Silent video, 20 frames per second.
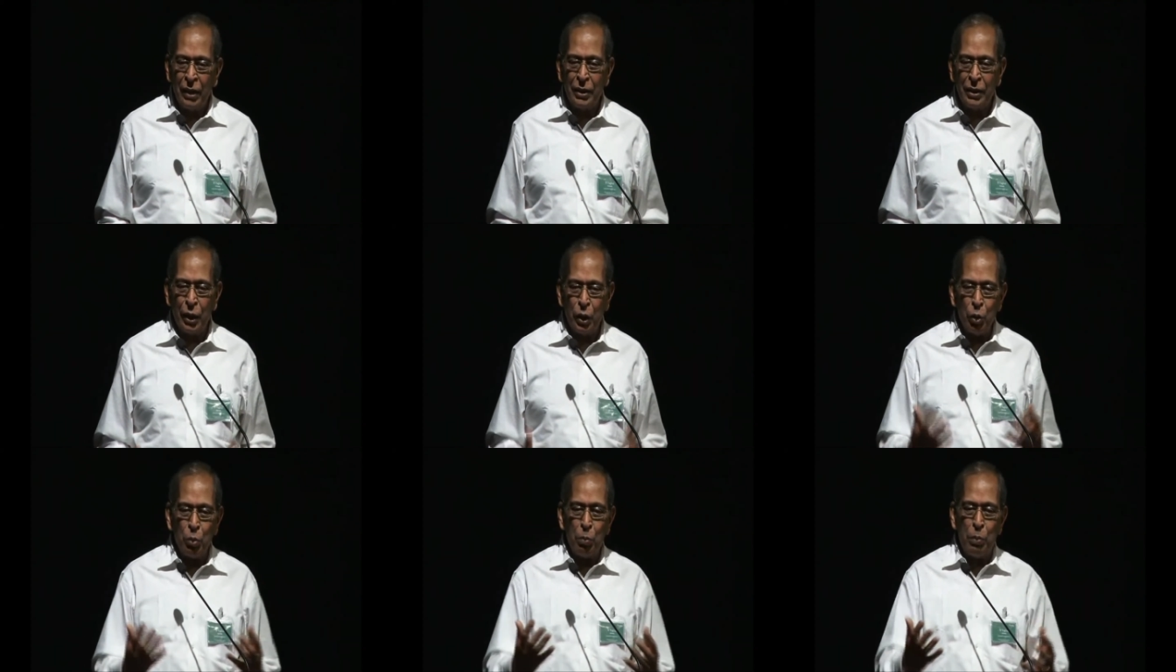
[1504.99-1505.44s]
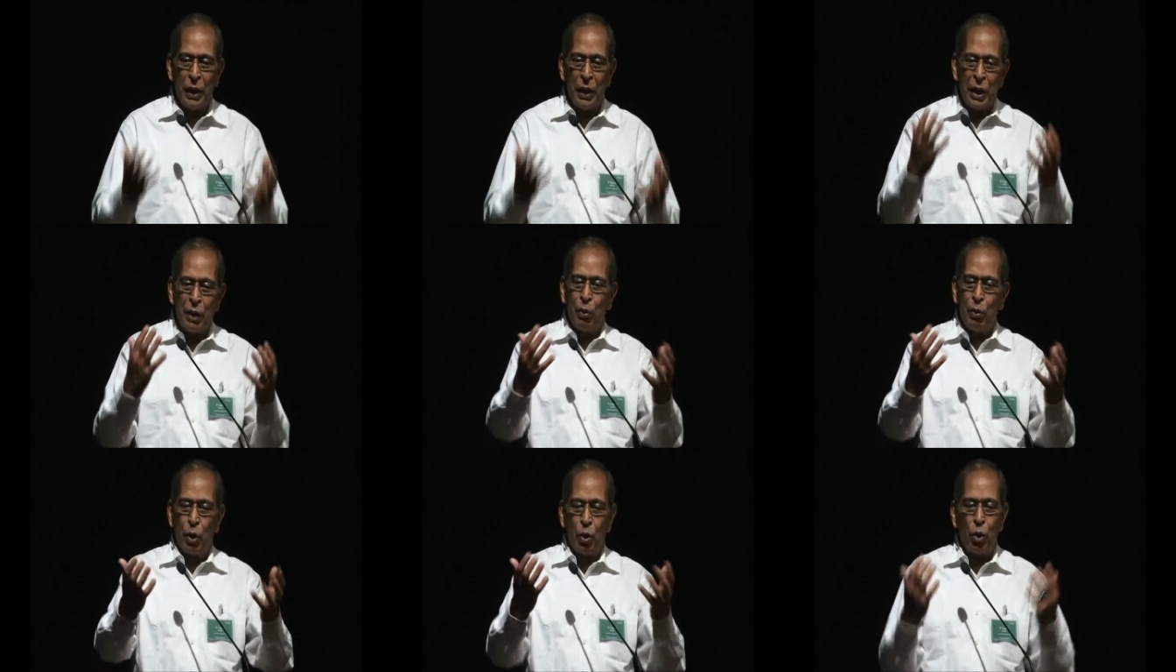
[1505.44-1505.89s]
that you
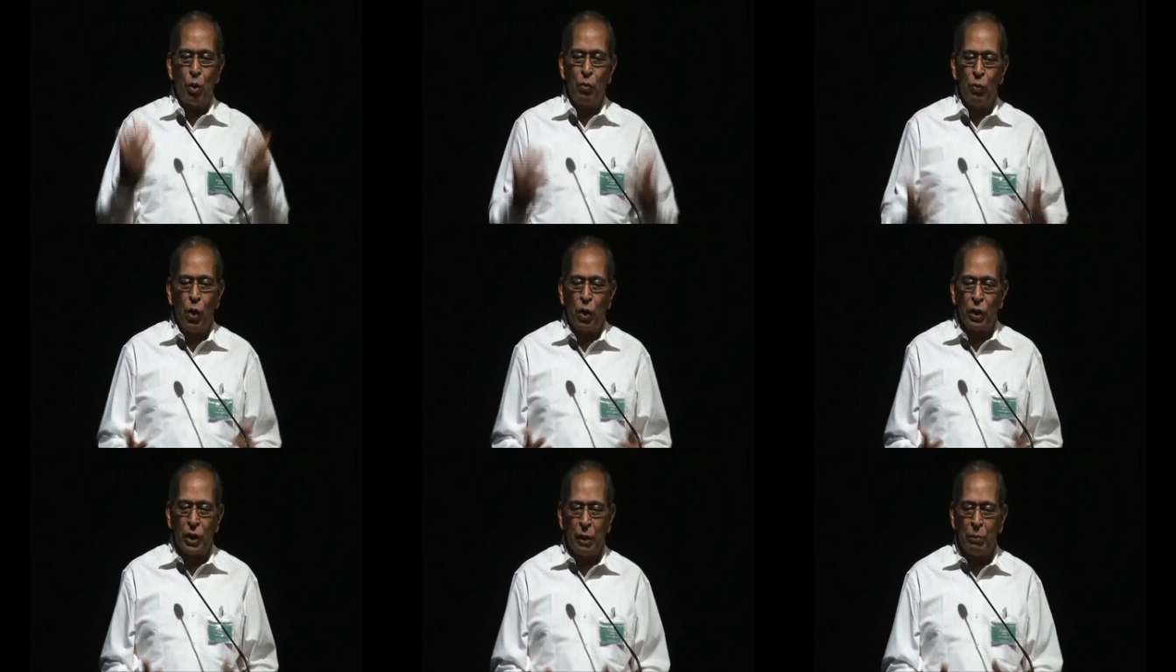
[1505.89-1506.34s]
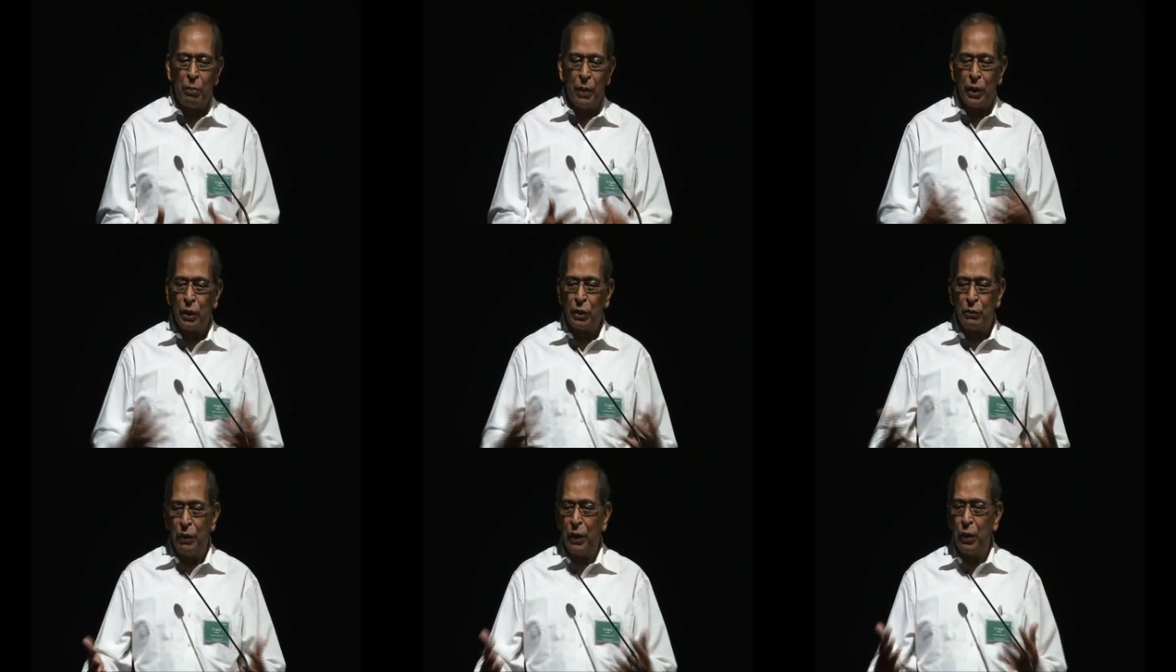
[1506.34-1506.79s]
bring your own water
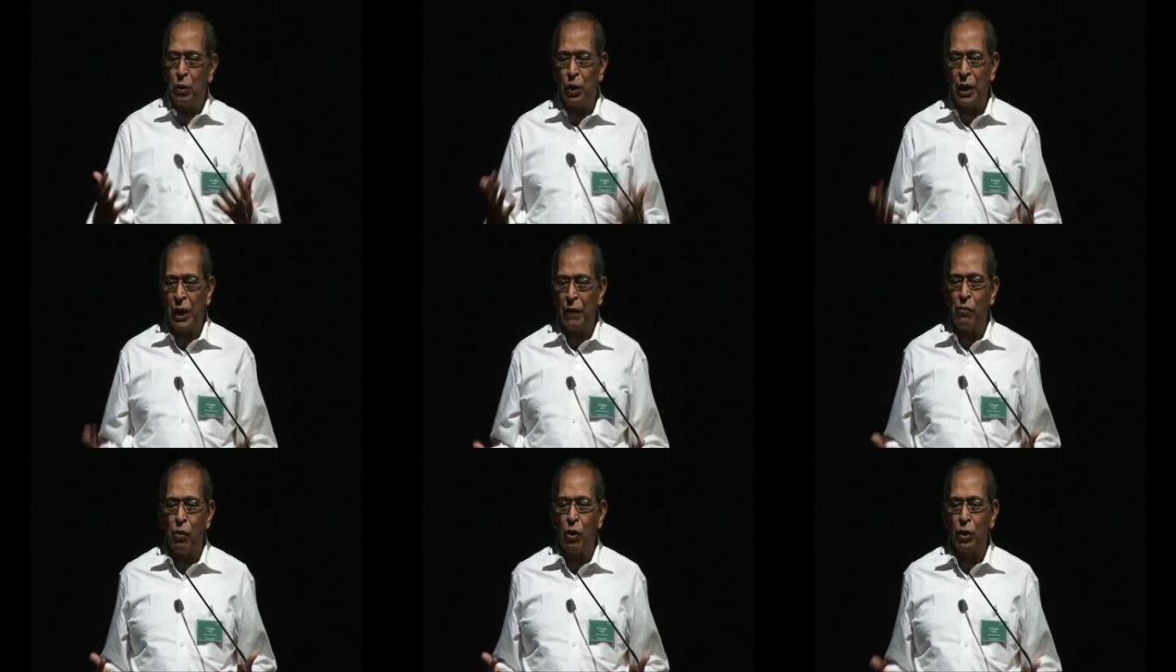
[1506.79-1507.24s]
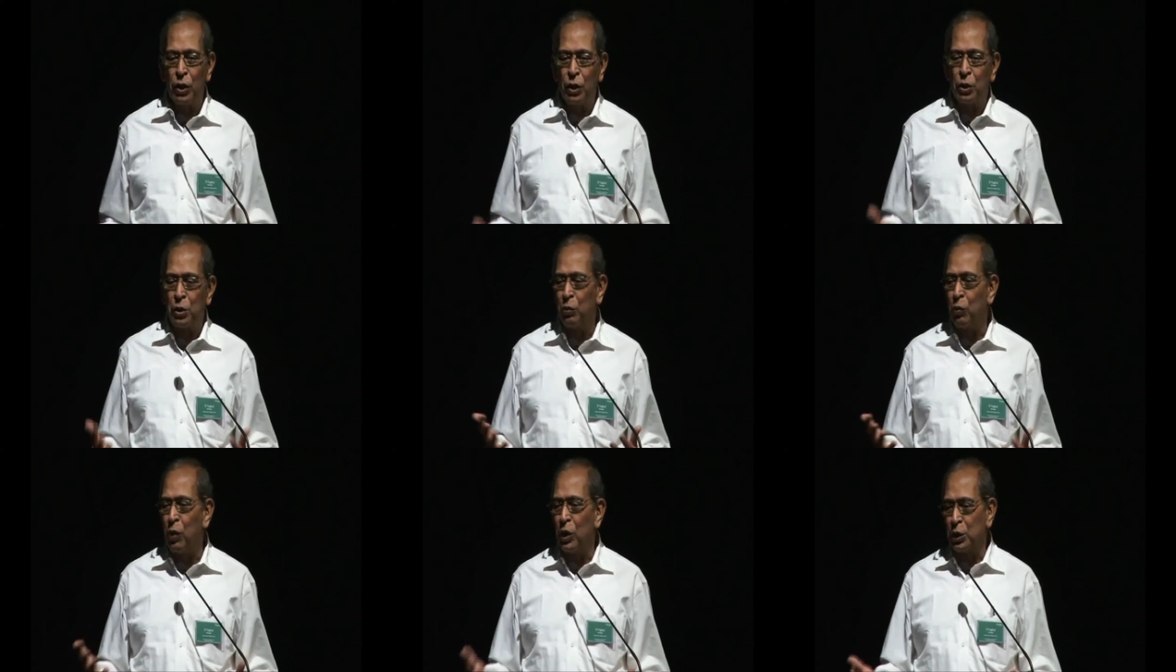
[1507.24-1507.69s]
because we don't have
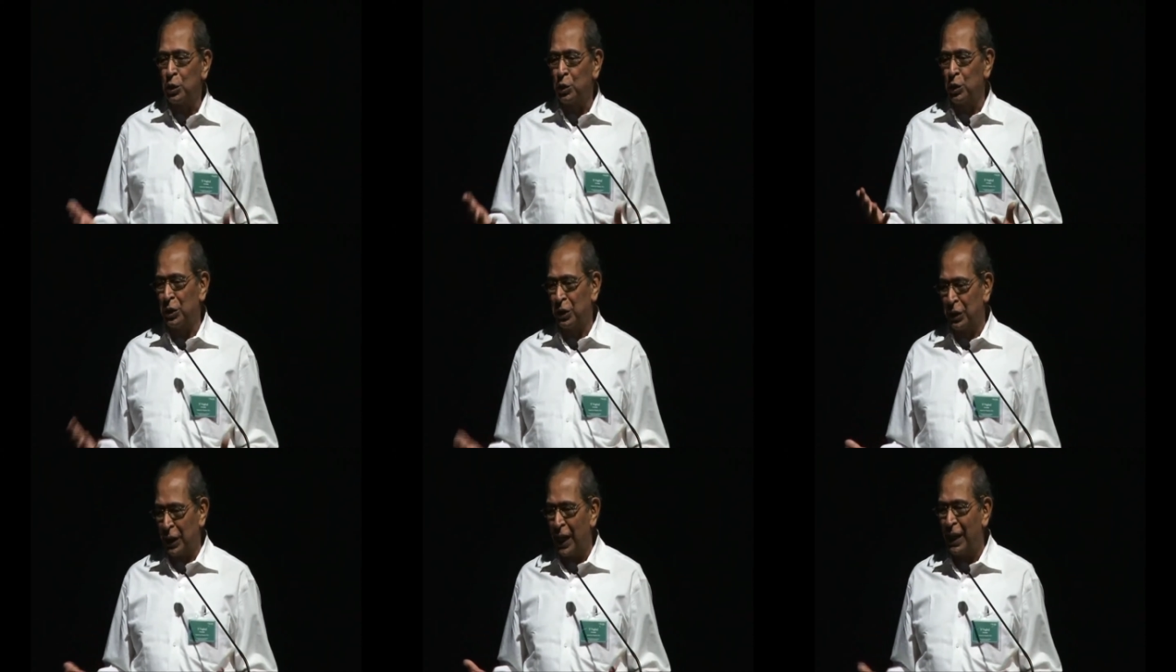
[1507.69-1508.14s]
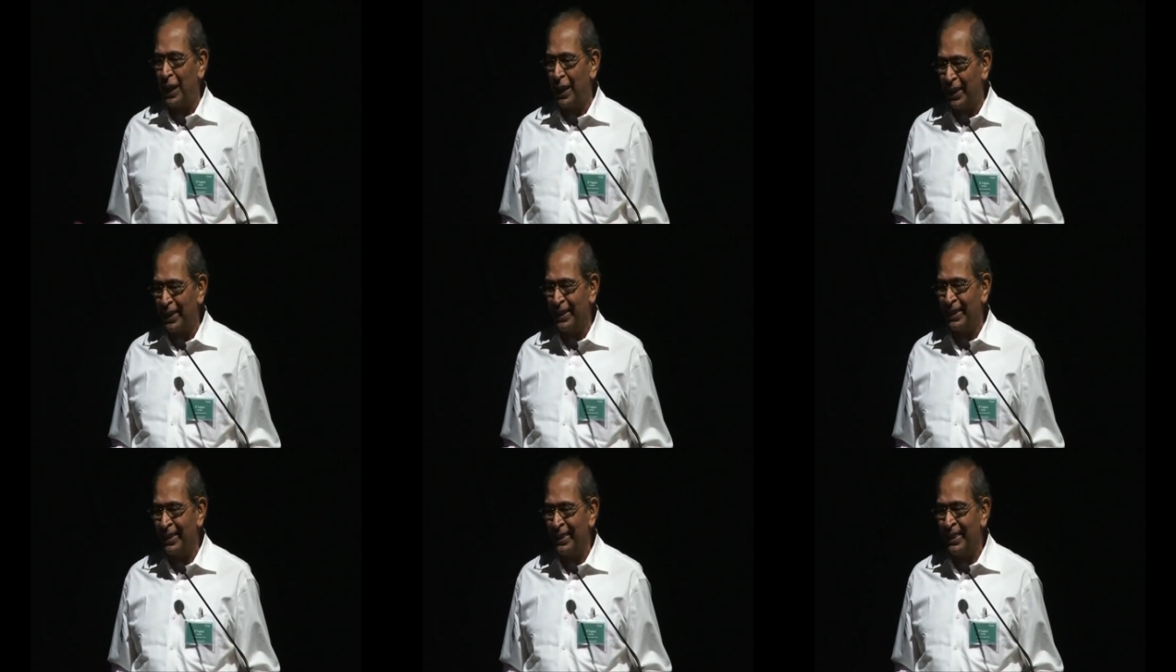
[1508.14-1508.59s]
water to wash your
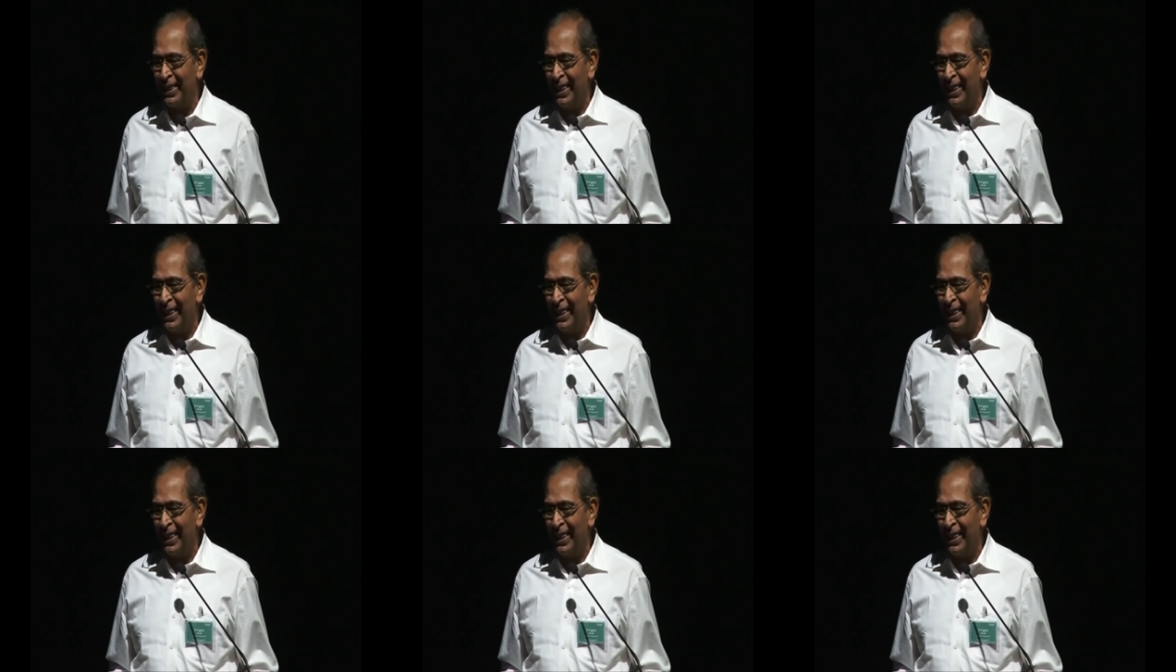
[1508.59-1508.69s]
child.